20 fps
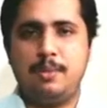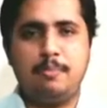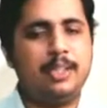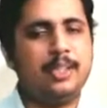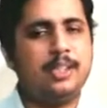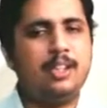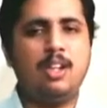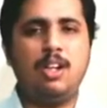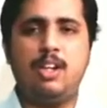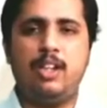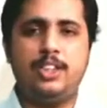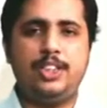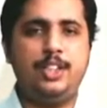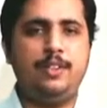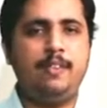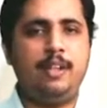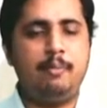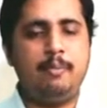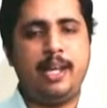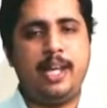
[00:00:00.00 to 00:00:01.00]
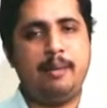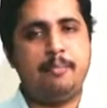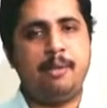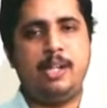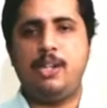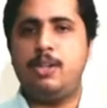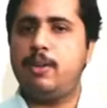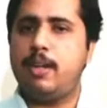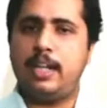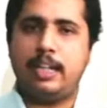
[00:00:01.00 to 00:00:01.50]
methodology, will be able
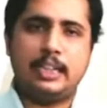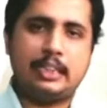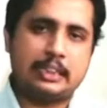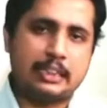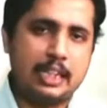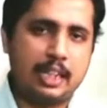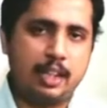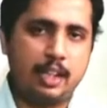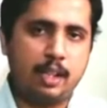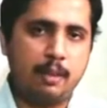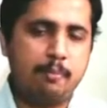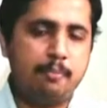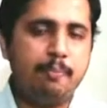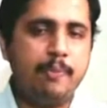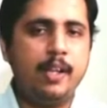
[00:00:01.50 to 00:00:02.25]
to understand them.